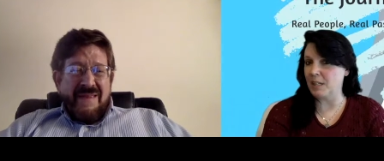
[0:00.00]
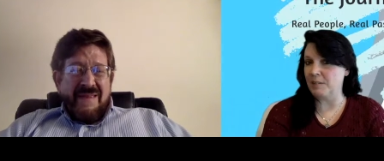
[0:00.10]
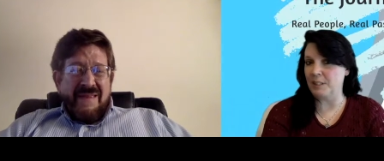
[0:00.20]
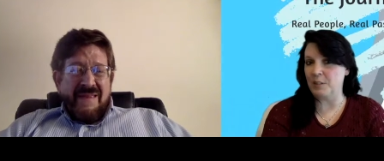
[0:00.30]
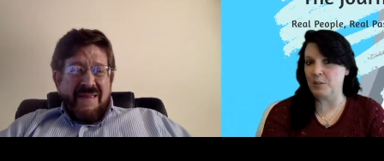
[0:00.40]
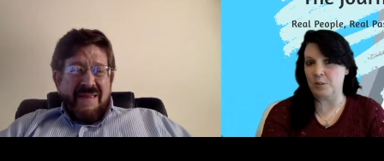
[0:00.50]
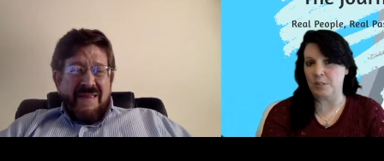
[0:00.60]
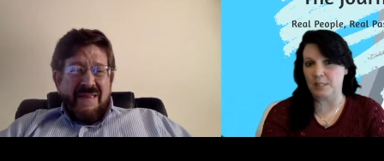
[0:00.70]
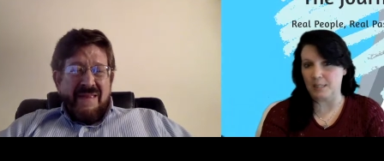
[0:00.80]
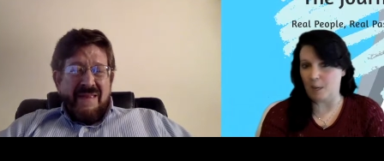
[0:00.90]
Speaker 1: of an
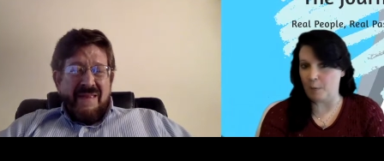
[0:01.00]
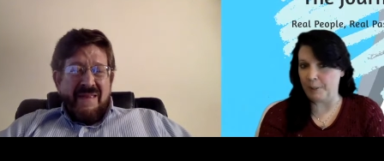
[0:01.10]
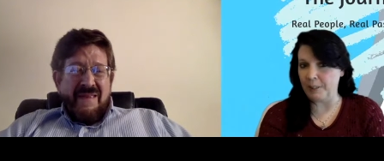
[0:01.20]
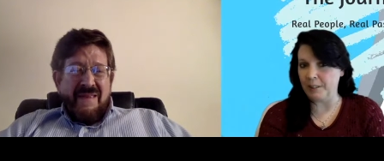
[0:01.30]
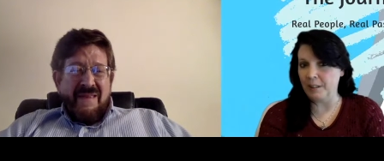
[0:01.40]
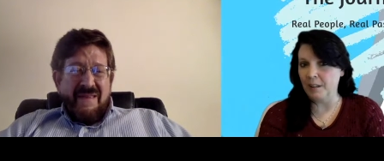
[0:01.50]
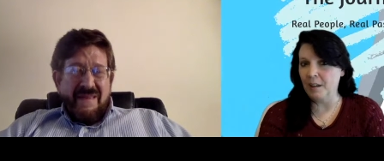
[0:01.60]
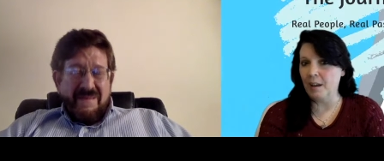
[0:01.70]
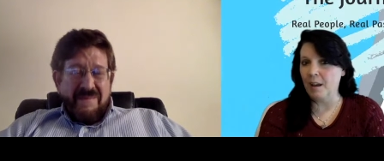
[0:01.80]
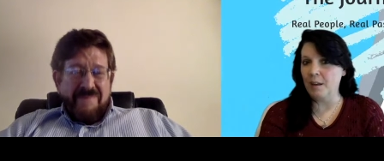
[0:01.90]
interesting topic.
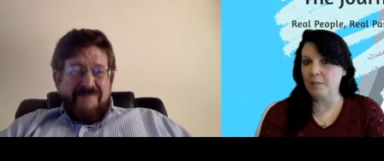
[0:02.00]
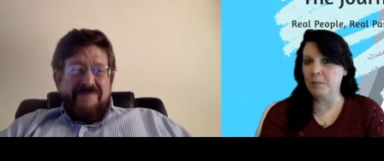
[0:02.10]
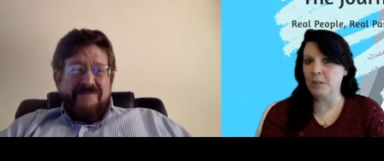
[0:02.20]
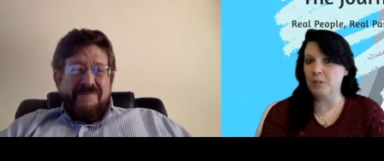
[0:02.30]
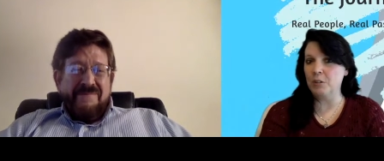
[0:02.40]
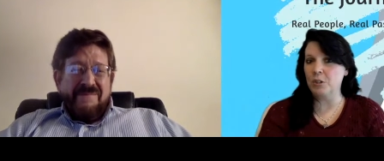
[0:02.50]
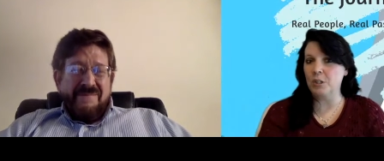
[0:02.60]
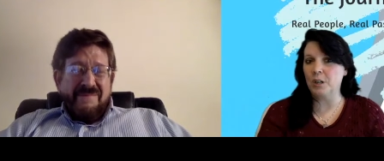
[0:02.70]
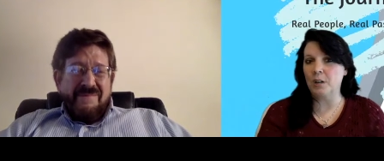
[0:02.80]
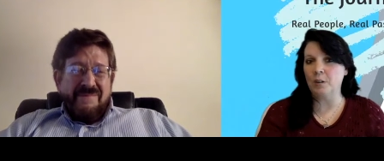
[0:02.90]
Um, can you
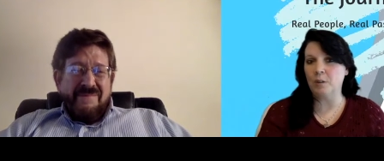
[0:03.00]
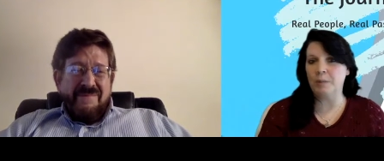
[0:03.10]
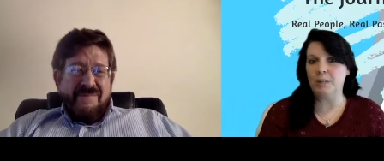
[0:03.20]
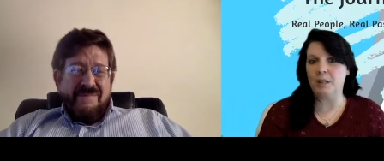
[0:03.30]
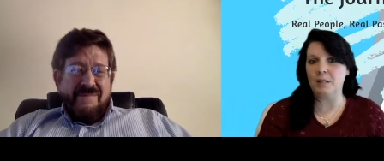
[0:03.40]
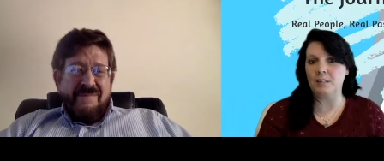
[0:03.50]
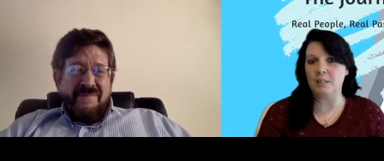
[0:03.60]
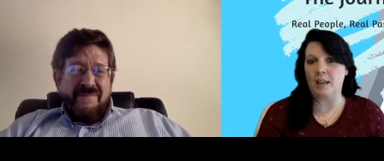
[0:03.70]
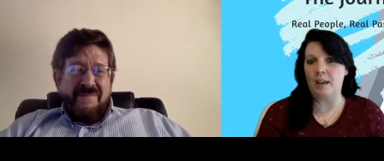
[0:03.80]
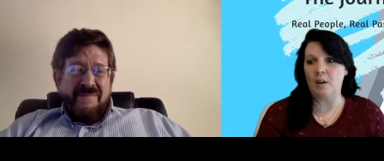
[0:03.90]
share a little bit as to
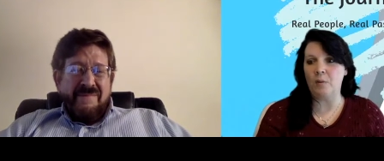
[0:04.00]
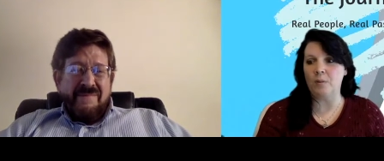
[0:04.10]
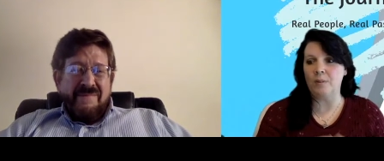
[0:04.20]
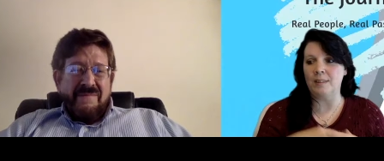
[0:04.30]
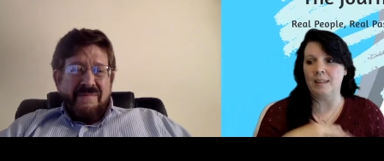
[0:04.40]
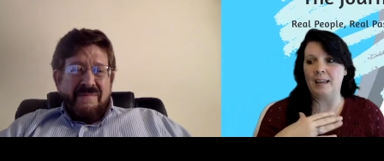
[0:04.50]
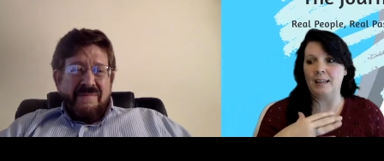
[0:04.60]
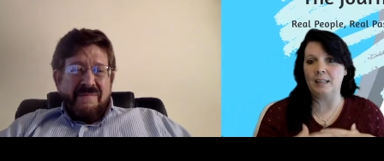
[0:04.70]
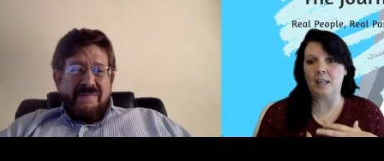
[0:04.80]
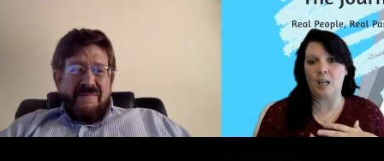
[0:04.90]
how that
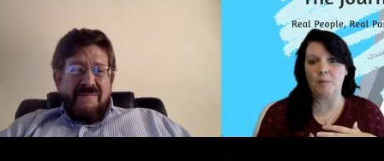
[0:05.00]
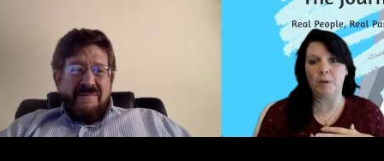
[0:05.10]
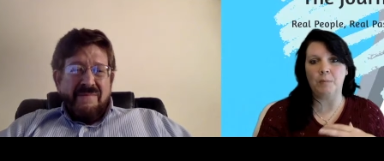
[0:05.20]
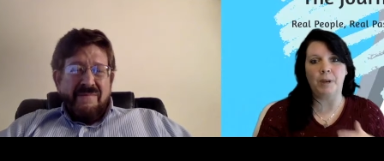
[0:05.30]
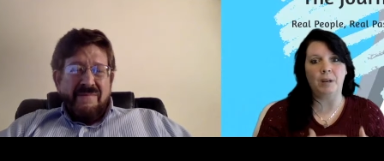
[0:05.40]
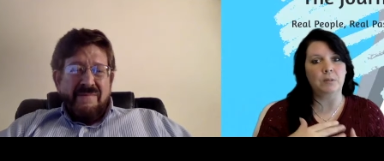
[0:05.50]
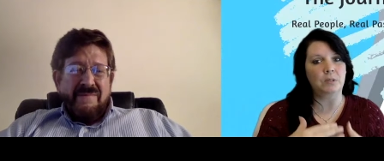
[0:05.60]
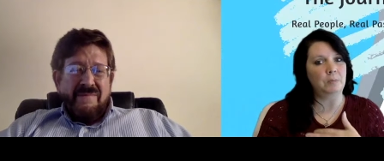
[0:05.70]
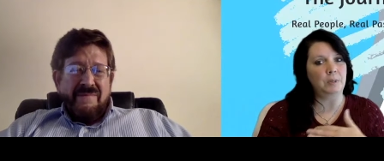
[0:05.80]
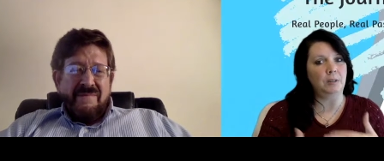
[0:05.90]
came about
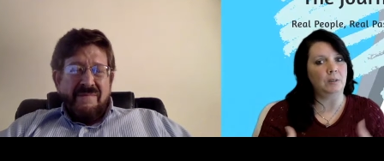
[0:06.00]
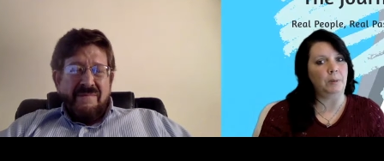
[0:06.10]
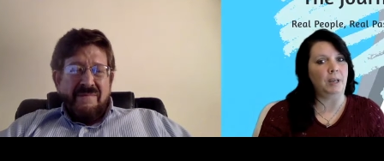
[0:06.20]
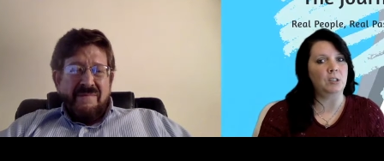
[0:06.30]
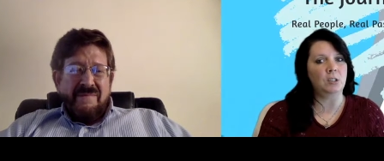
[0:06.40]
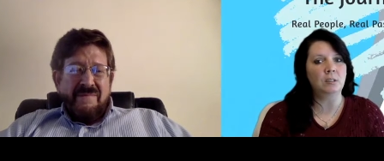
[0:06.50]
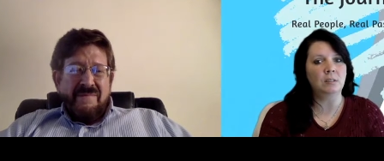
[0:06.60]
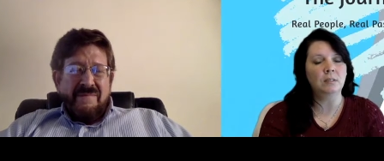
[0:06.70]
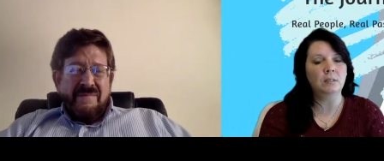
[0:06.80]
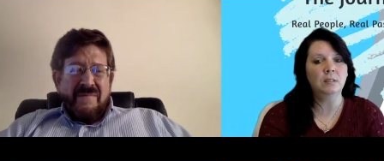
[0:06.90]
to be
Speaker 2: your passion?
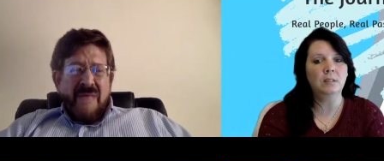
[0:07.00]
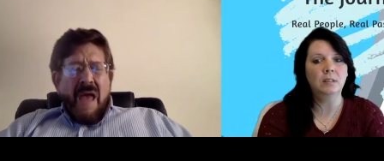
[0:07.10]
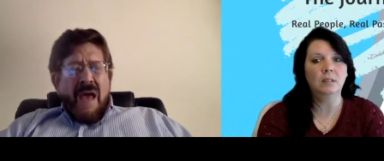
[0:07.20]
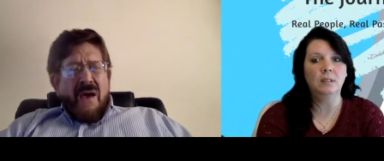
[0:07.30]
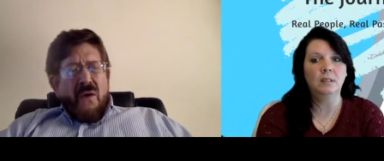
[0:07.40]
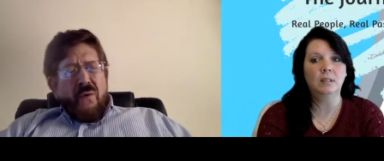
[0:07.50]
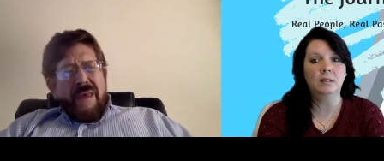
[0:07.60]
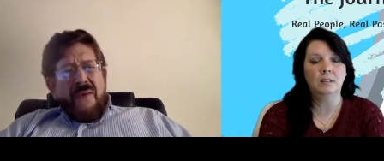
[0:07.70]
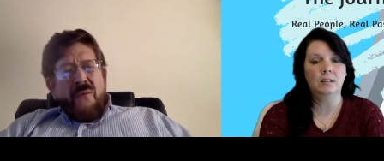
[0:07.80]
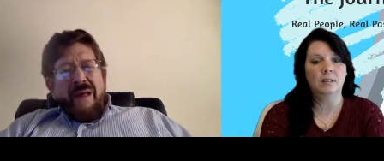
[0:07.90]
Okay,
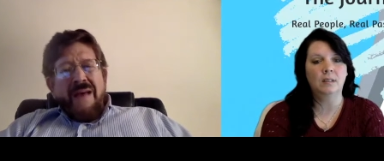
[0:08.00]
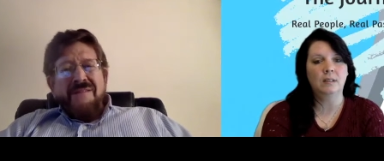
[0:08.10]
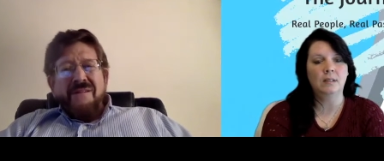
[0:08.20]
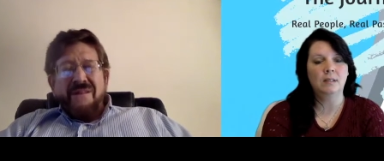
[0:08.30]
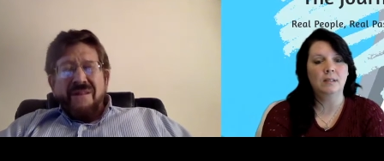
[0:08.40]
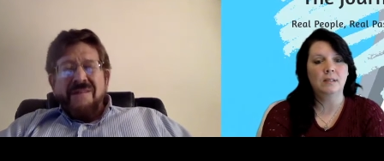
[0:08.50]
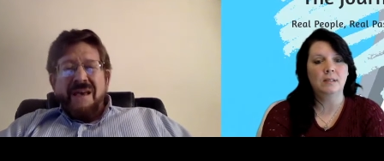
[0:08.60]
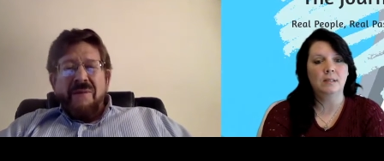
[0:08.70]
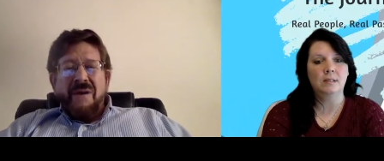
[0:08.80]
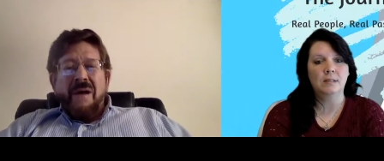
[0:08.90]
well, I started a long time
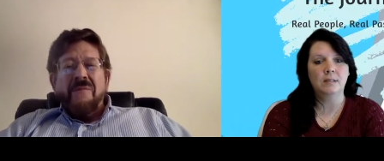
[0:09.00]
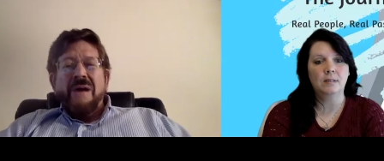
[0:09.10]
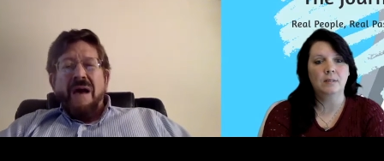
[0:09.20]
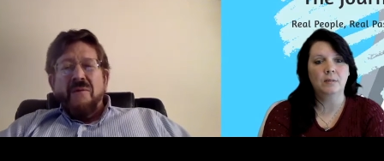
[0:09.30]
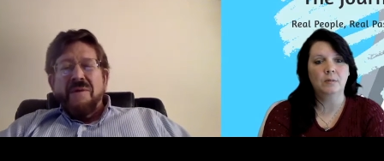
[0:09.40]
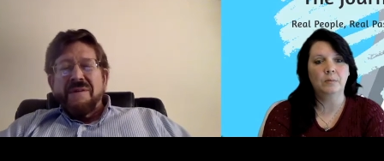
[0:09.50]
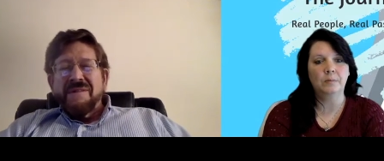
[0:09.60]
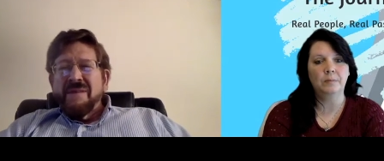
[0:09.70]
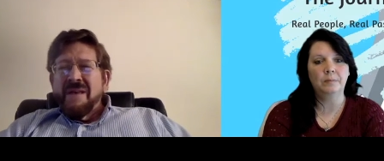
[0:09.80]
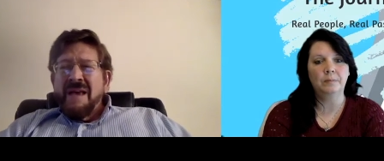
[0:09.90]
ago. I, I was
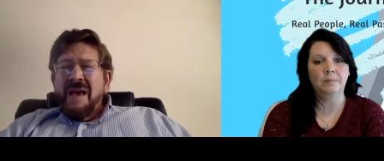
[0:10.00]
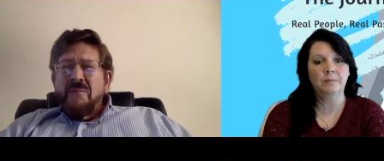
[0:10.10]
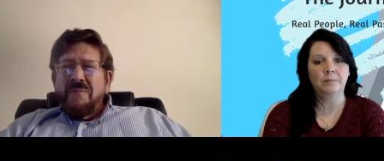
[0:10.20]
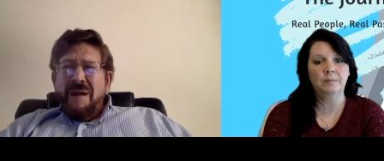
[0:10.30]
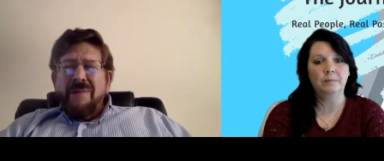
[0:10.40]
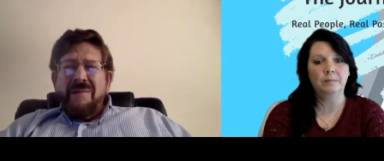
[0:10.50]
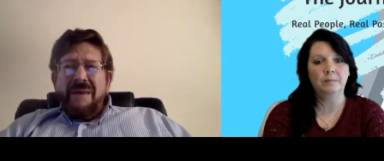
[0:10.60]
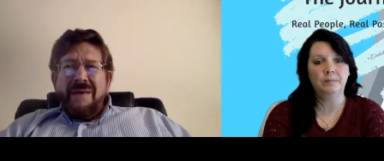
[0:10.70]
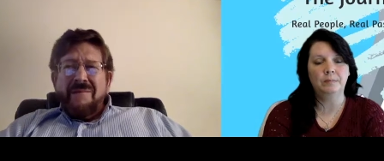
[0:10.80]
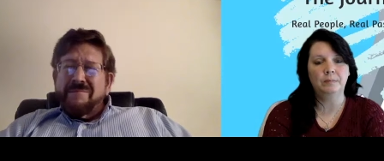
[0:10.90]
probably
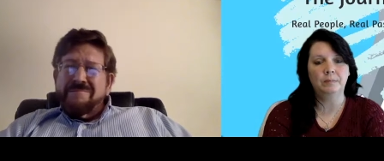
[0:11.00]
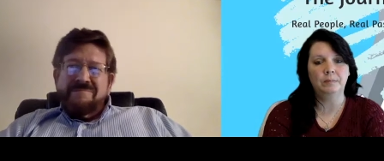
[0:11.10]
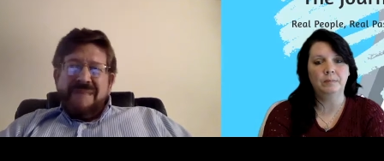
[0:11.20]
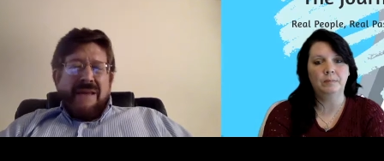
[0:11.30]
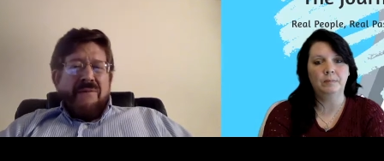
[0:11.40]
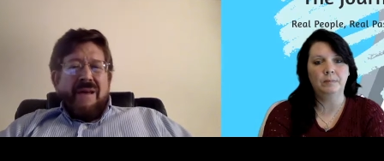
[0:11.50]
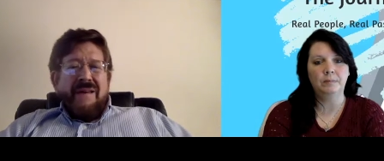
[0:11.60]
about eight or nine,